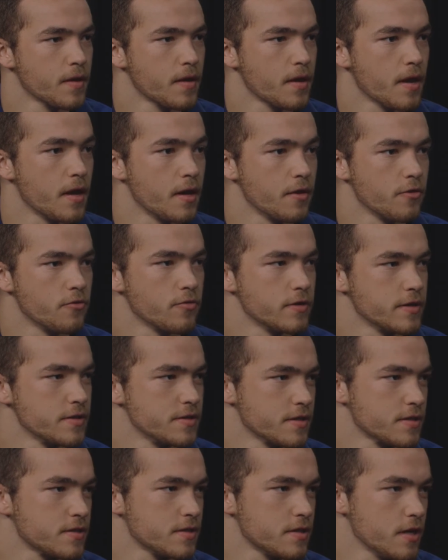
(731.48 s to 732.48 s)
in
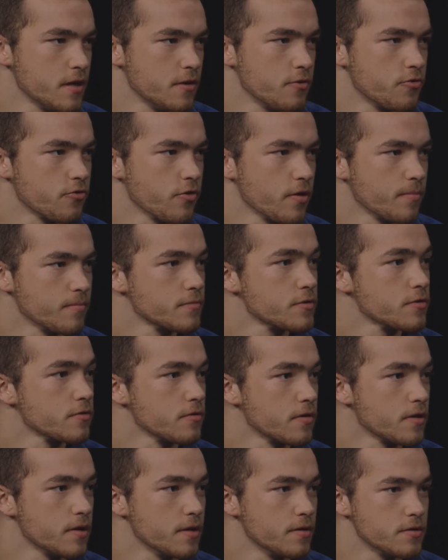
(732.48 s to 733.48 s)
2016, Trump
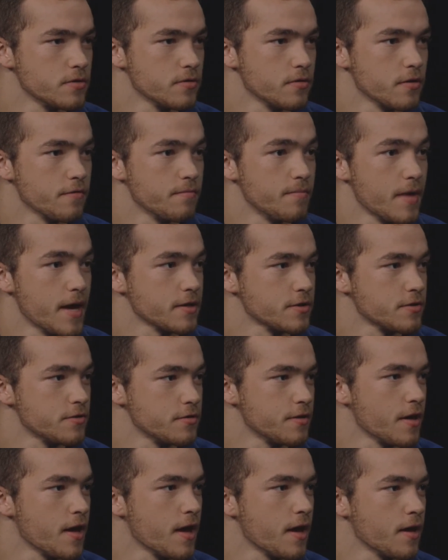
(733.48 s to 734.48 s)
sort of
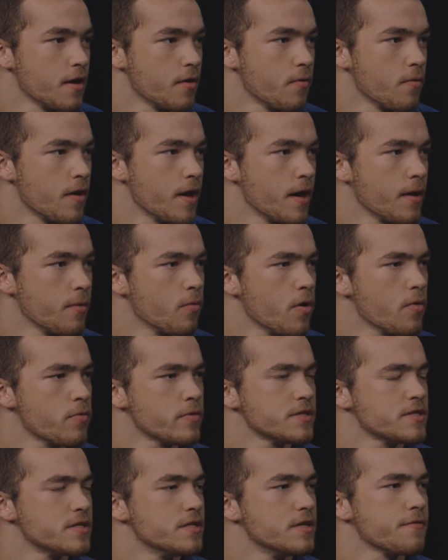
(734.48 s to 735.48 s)
mastered that in a way. What
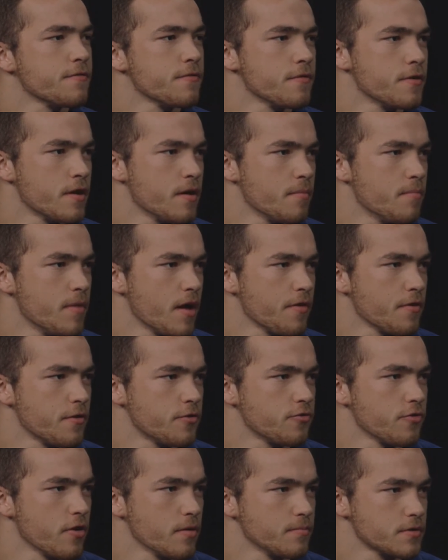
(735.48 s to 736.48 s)
was different about the
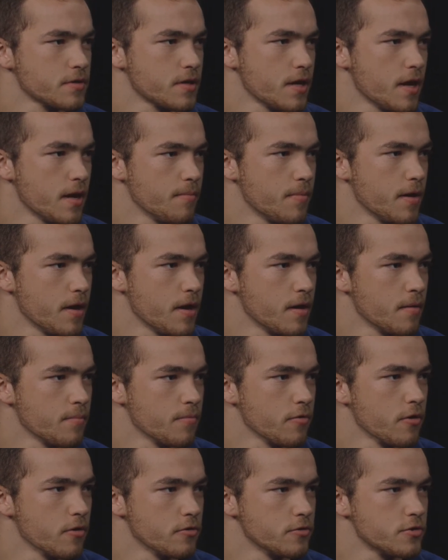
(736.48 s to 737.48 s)
Trump's campaign
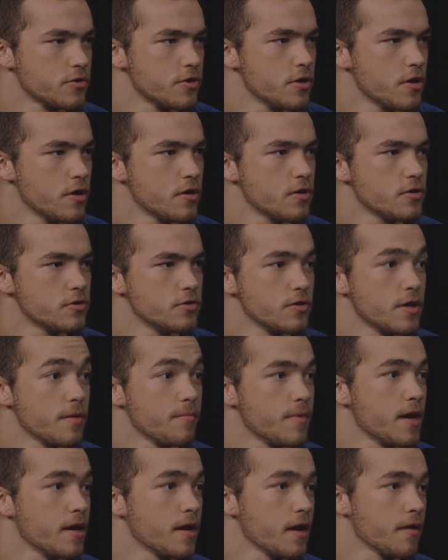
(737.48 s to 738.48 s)
approach to
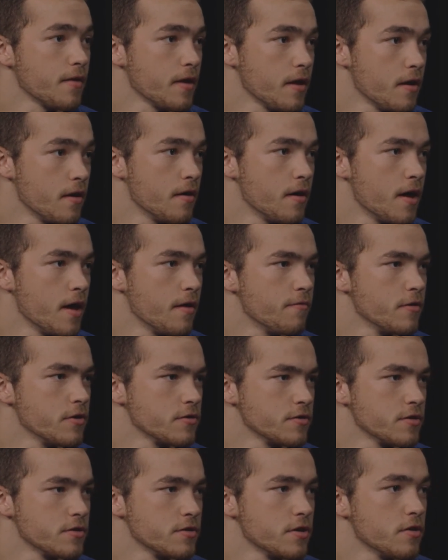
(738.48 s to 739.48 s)
campaigning on the internet
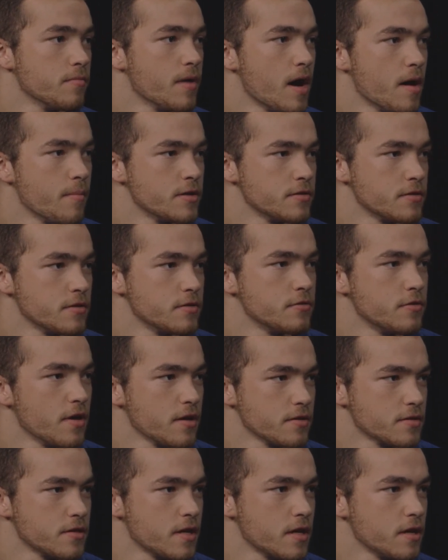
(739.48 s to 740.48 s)
versus Obama's in
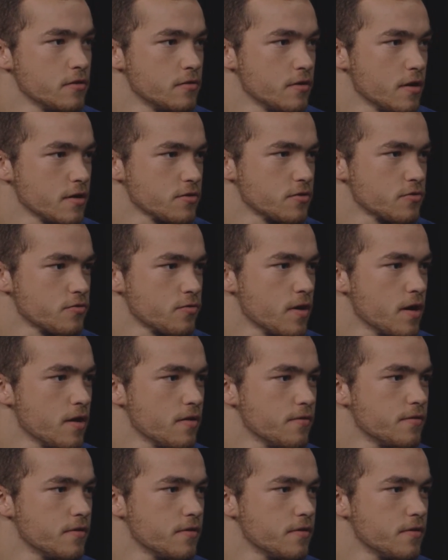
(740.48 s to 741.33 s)
2008 and 2012?